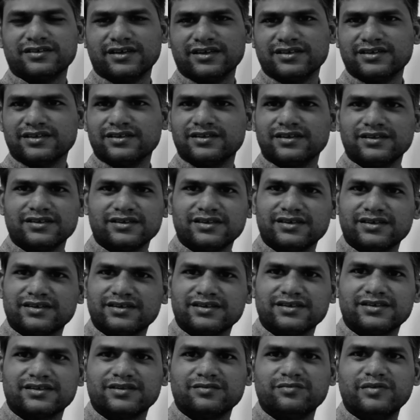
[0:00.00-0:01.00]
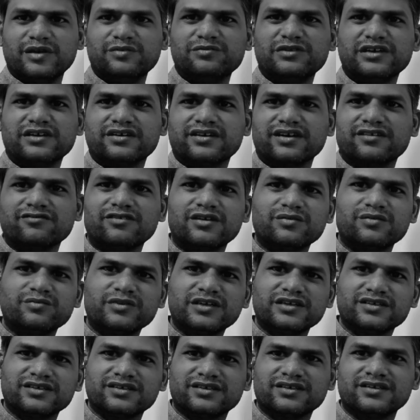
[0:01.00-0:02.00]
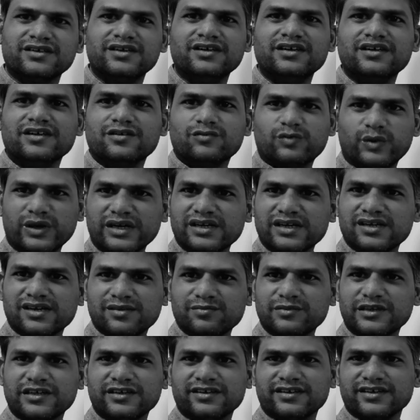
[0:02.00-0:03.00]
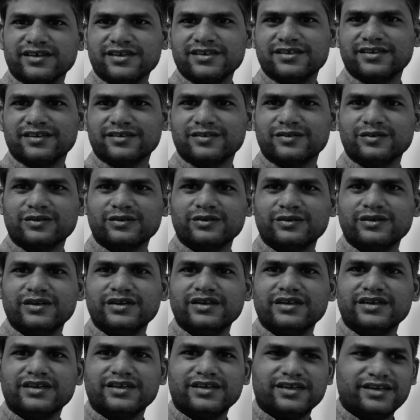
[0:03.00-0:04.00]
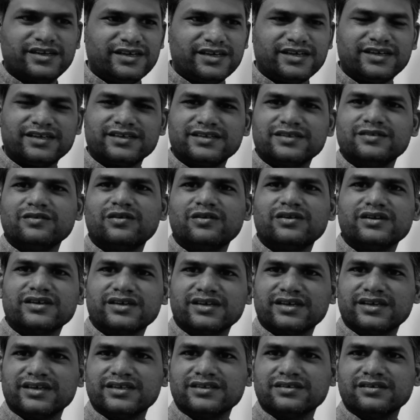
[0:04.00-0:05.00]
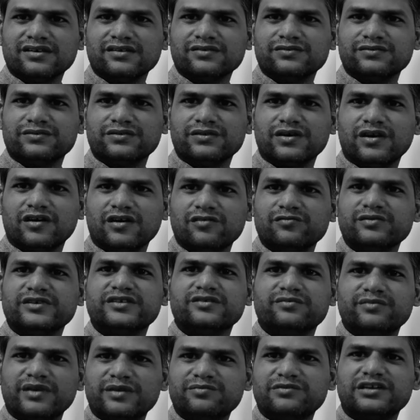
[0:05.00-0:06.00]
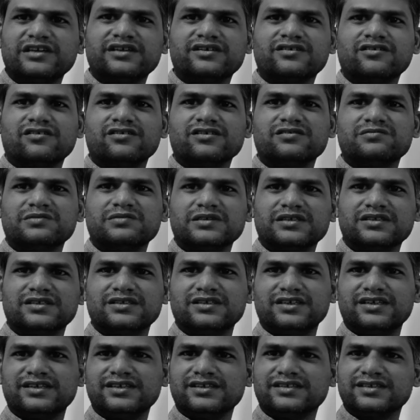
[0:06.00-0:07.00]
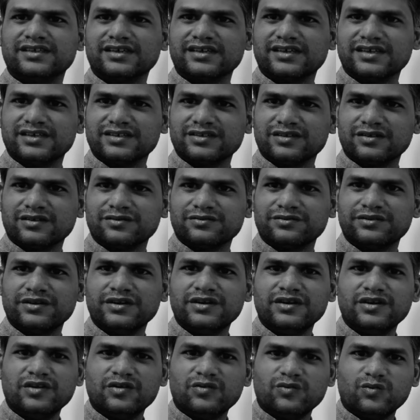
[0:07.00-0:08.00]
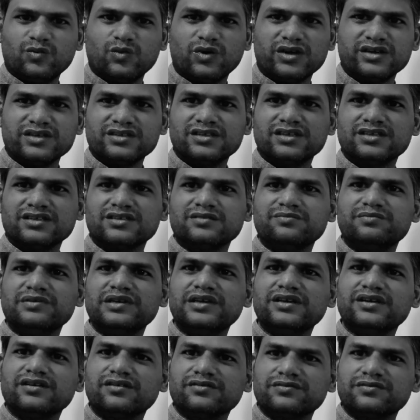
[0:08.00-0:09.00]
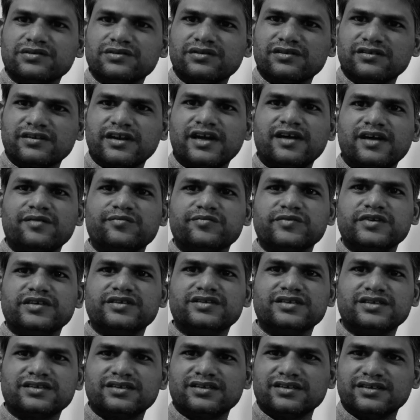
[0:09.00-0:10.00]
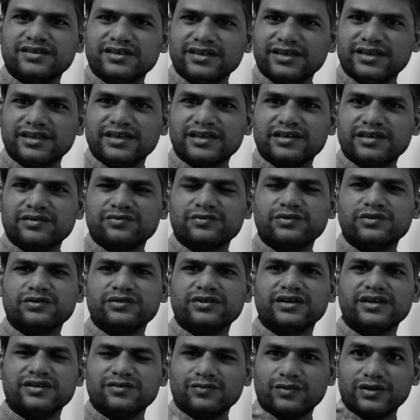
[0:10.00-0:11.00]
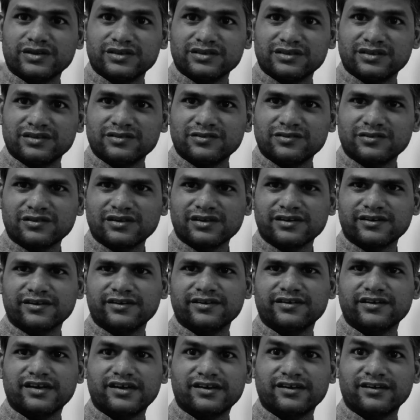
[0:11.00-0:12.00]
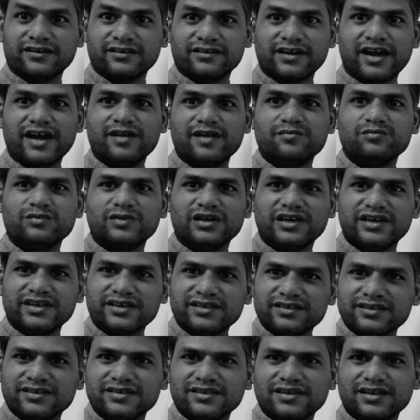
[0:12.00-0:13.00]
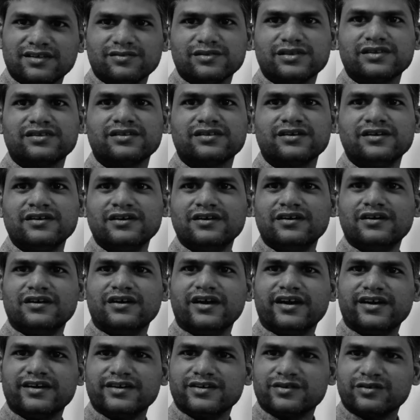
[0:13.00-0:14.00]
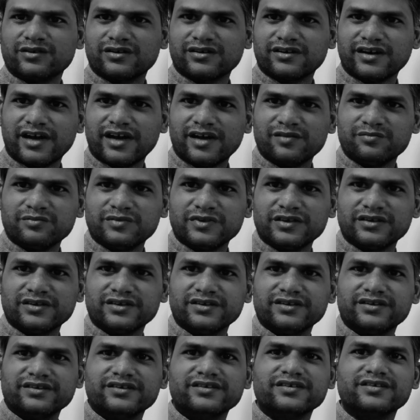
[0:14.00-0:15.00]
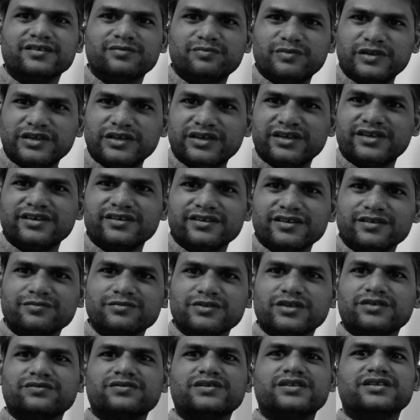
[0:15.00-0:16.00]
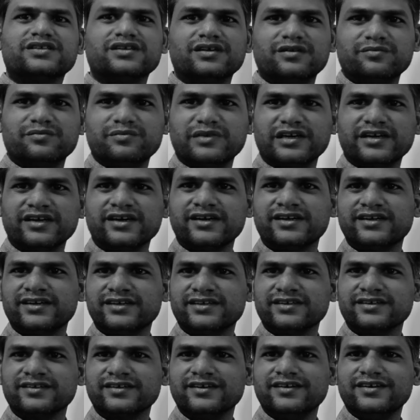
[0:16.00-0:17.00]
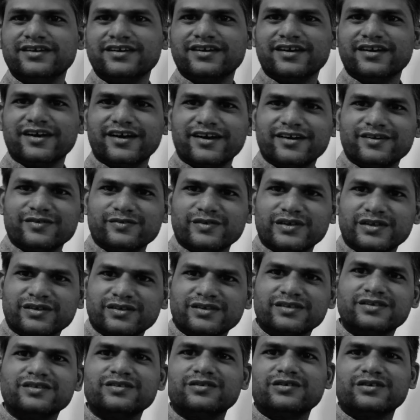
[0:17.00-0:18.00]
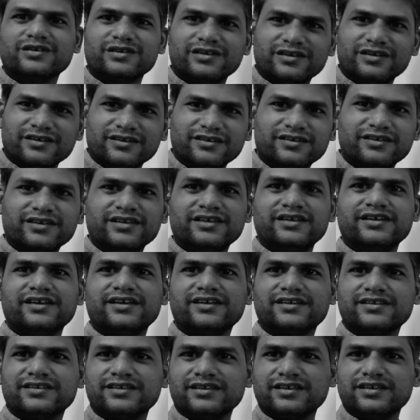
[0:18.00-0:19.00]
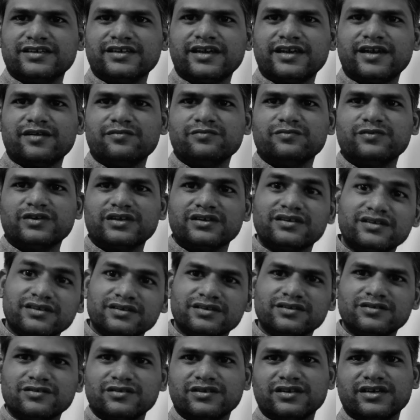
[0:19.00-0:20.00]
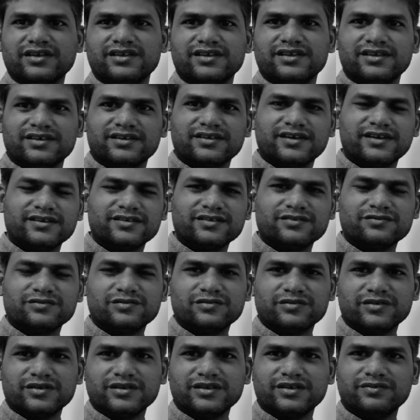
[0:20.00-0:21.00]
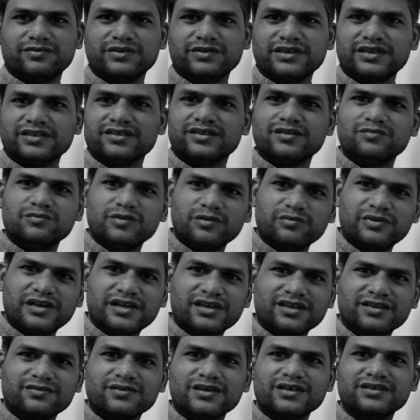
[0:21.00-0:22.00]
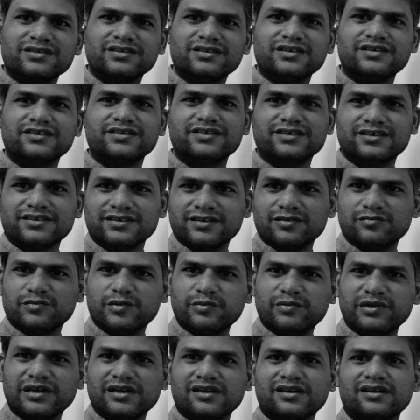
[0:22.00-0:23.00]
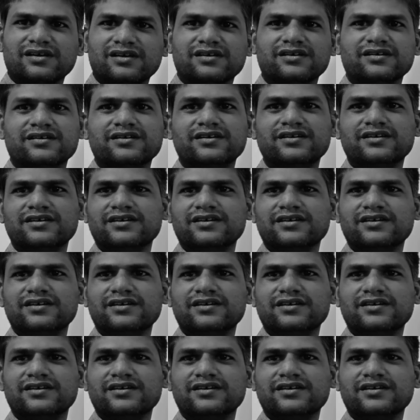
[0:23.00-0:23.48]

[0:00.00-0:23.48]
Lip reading: Other than that, its memory requirement is quite limited as such. So here it's not a case of how much memory it occupies, here it's a case of what is the speed your RAM? Is it DDR4, and what is your RAM latency levels and your RAM speed in terms of its megahertz, and versus your DDR3 RAM versus your any kind of, if it is a mobile device, then it is a mobile